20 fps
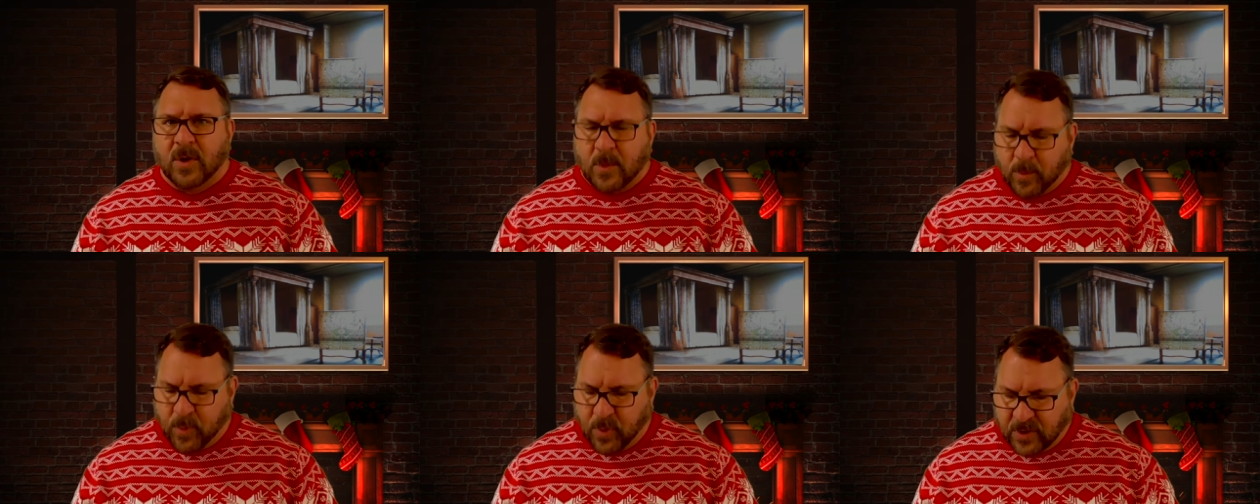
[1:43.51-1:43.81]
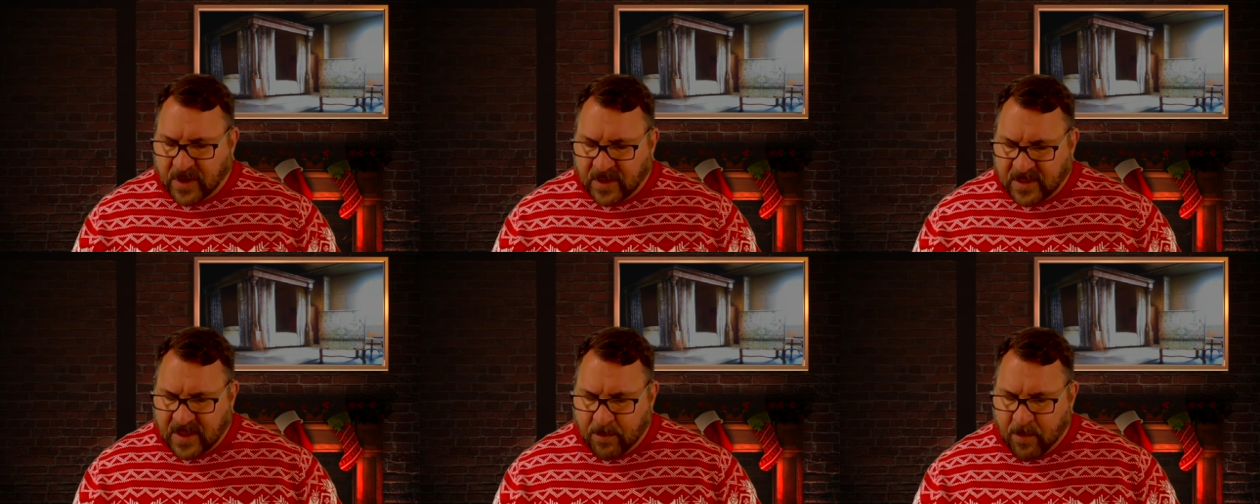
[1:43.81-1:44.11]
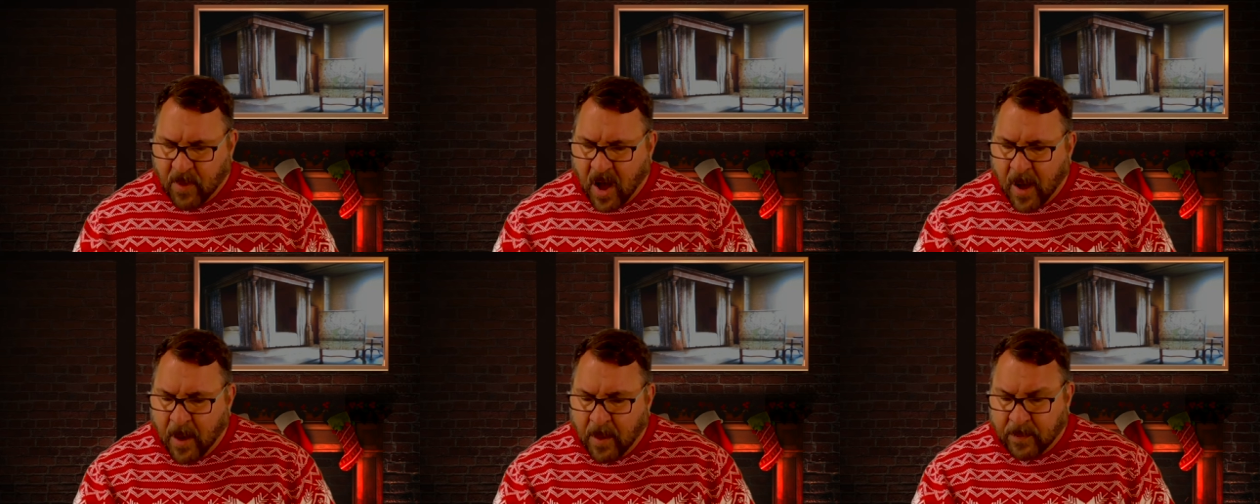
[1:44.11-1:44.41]
putting them
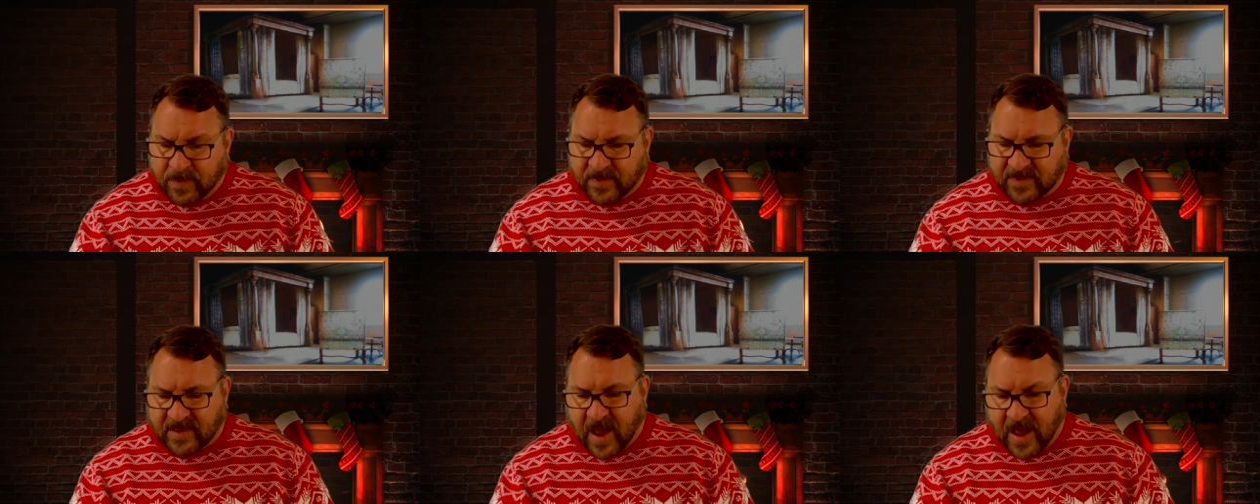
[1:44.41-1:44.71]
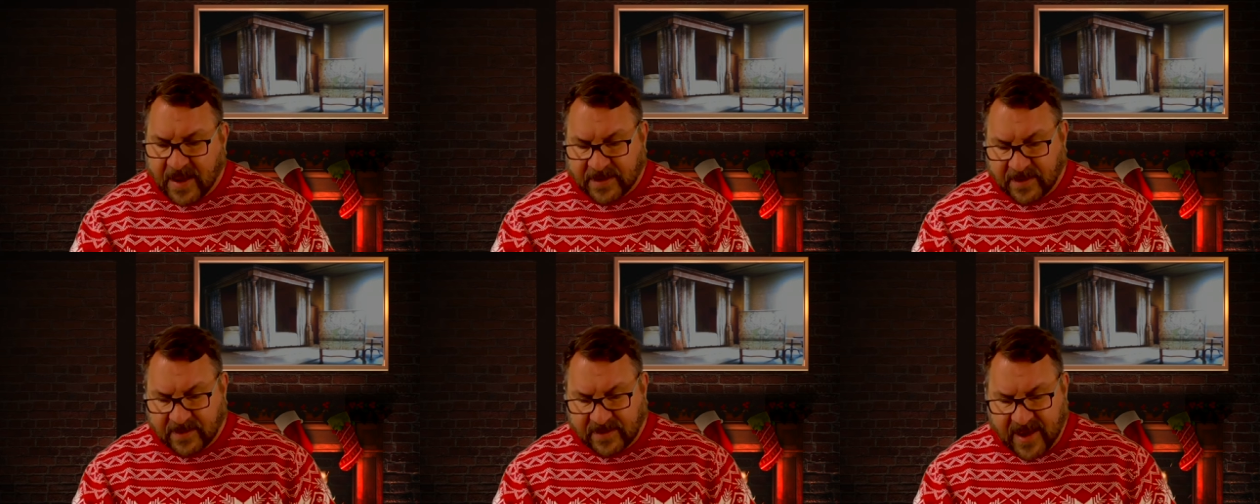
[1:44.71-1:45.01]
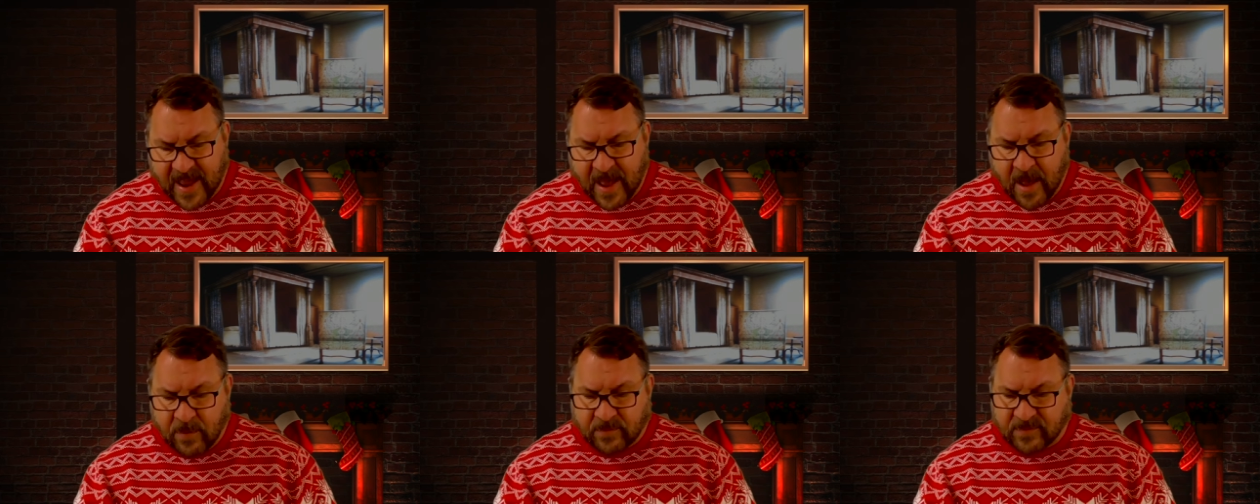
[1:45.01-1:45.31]
upside and
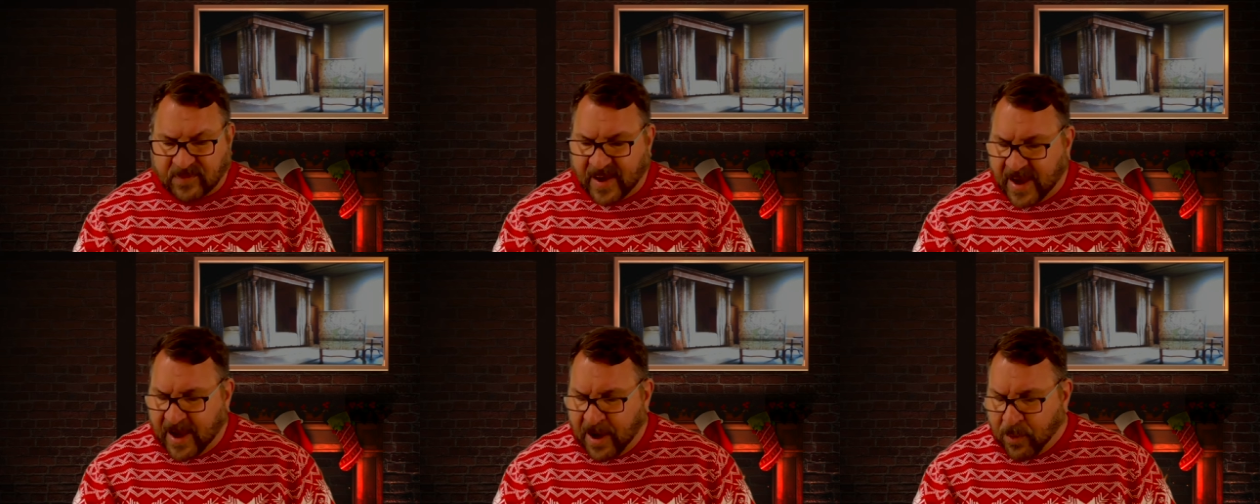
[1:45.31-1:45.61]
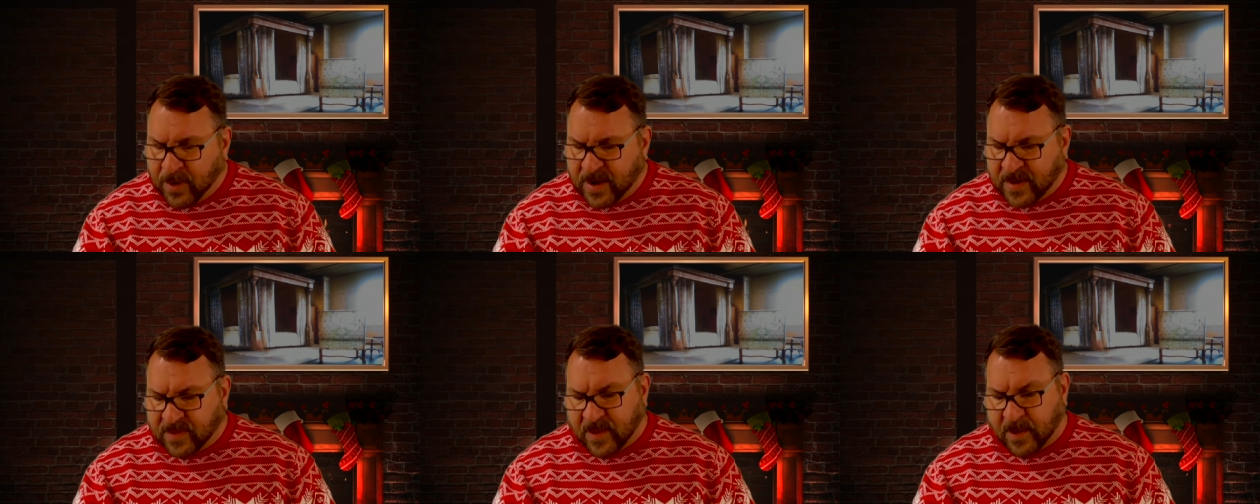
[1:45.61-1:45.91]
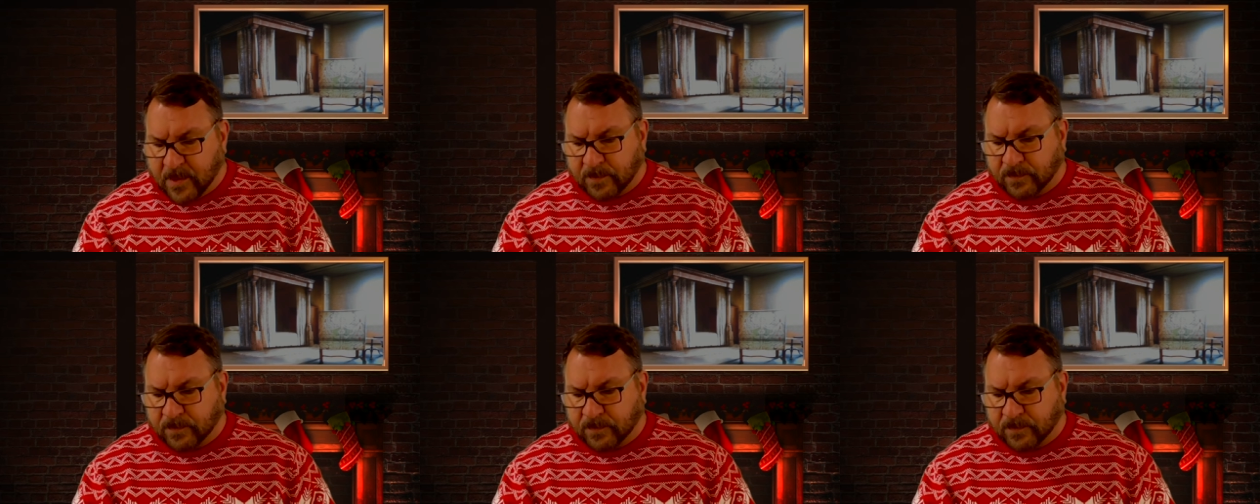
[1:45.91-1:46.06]
down, tearing them,